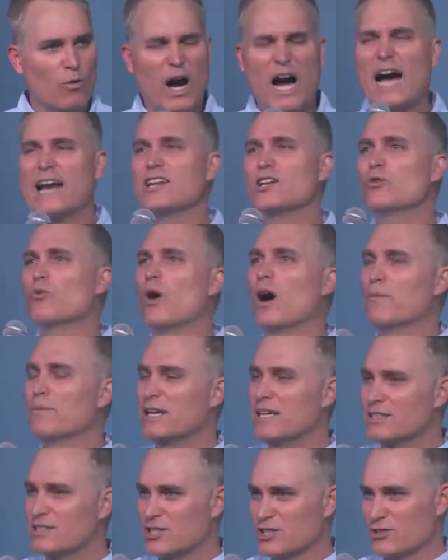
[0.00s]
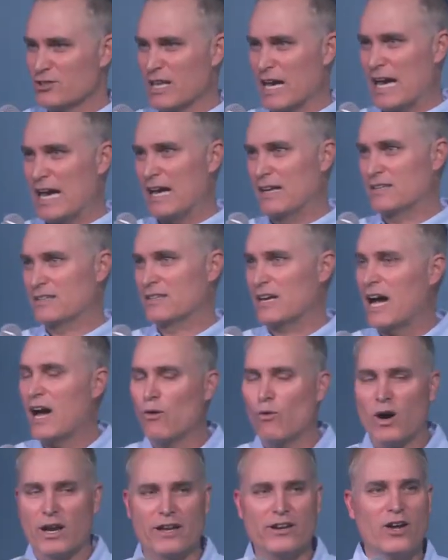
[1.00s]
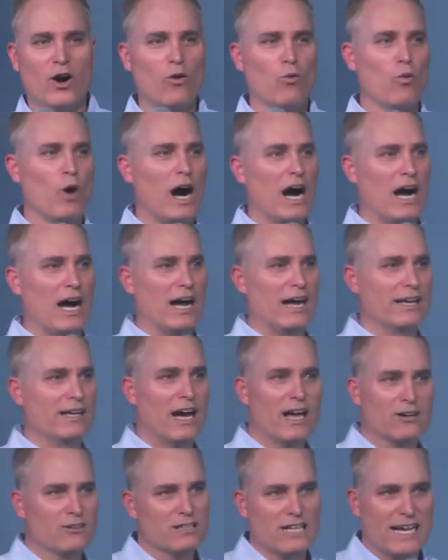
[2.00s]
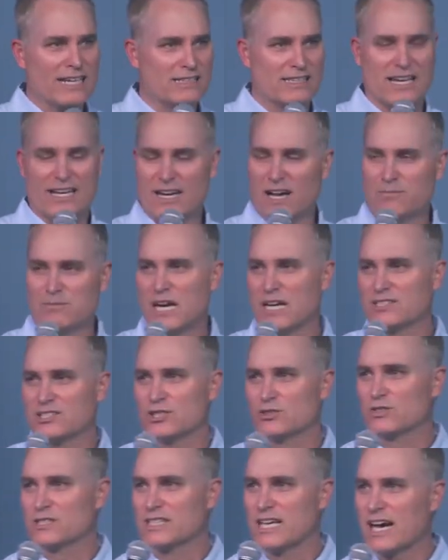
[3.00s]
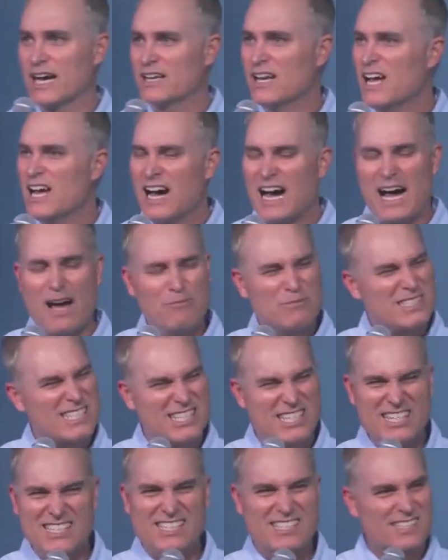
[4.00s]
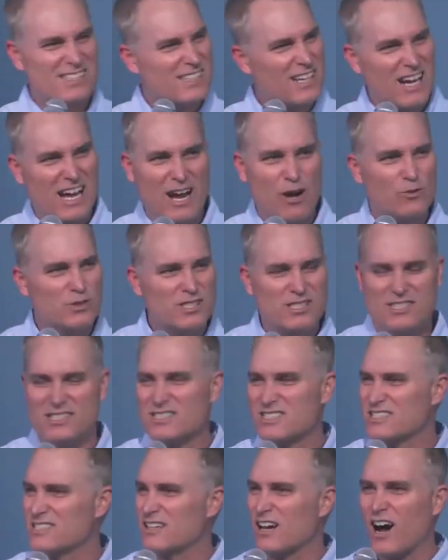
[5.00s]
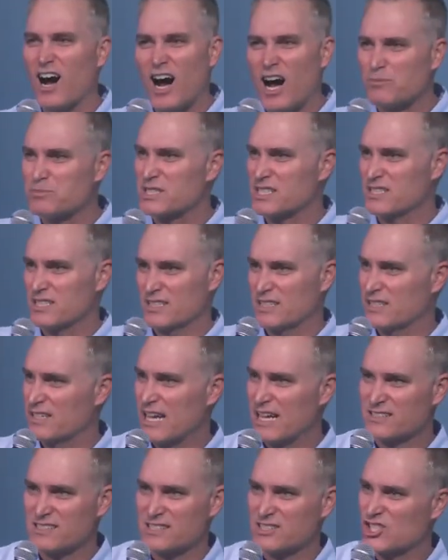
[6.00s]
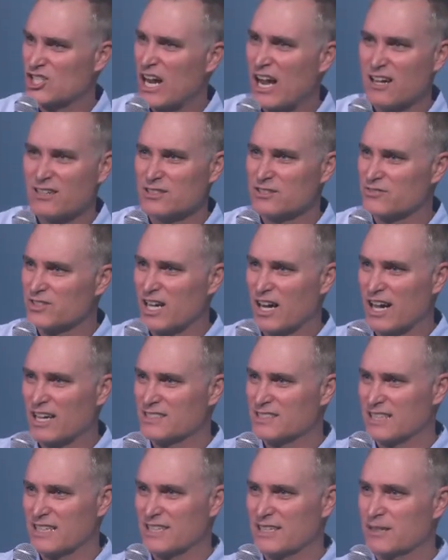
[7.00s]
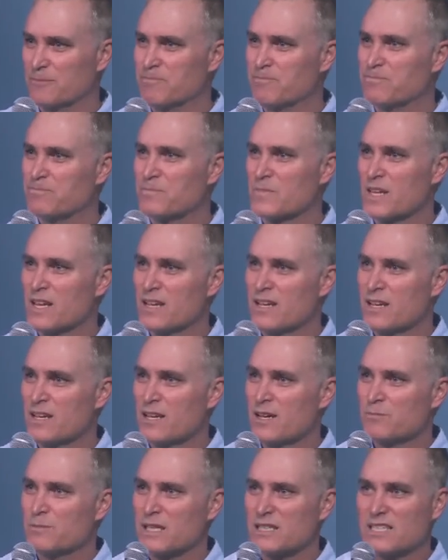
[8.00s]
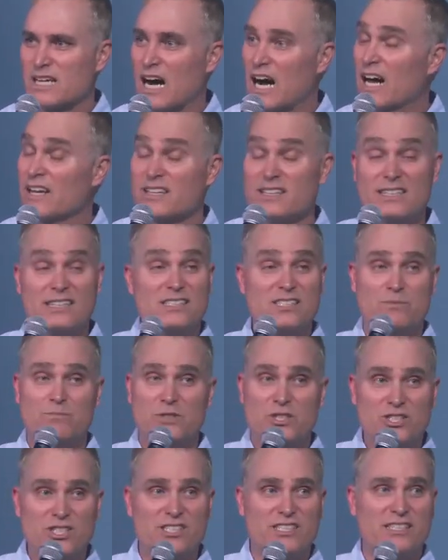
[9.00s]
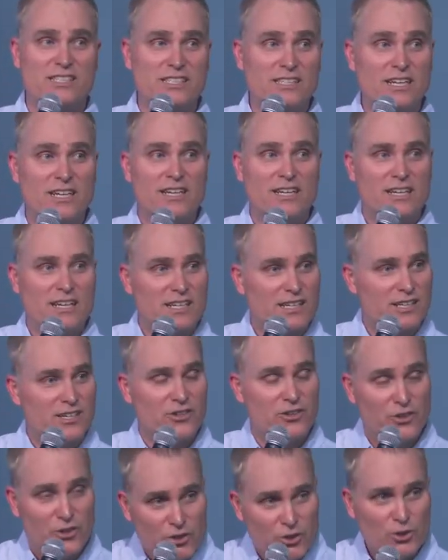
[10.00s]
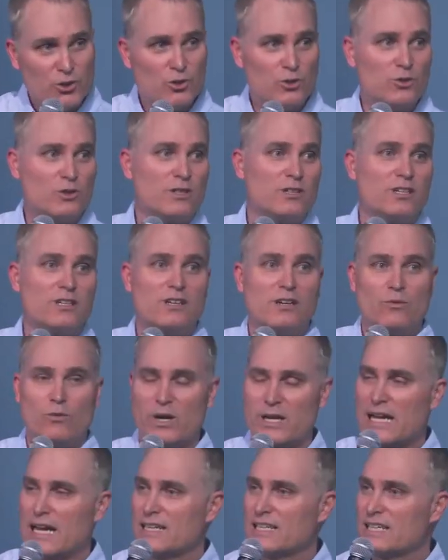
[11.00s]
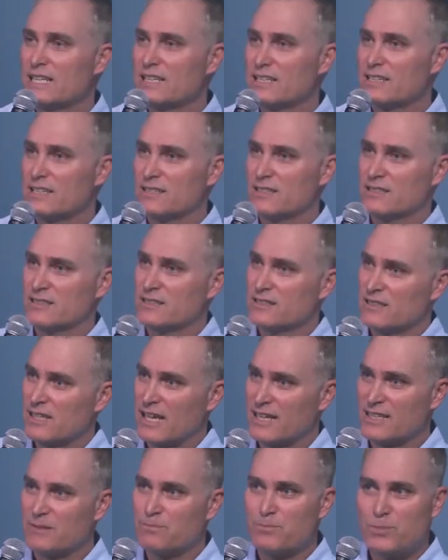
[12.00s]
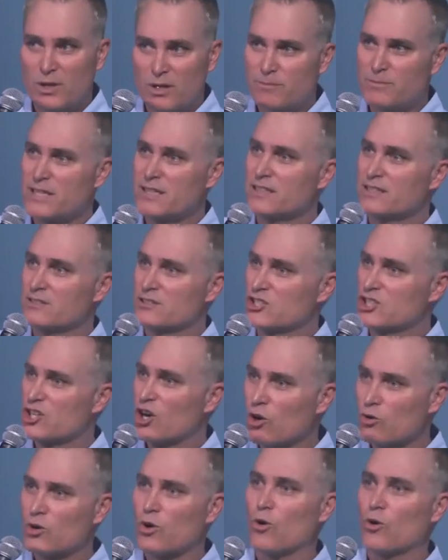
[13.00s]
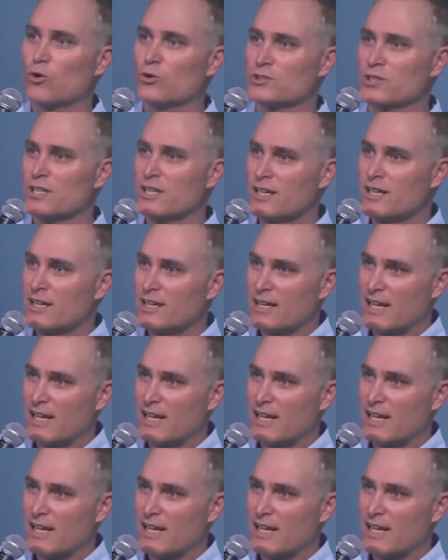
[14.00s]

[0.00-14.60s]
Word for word: Why do you want me to do that? I want to know why. I don't like that. I'm not doing that. I was just, I was just obstinate as a child of God to him. But God in his mercy knew what I needed. And he put me in a chokehold.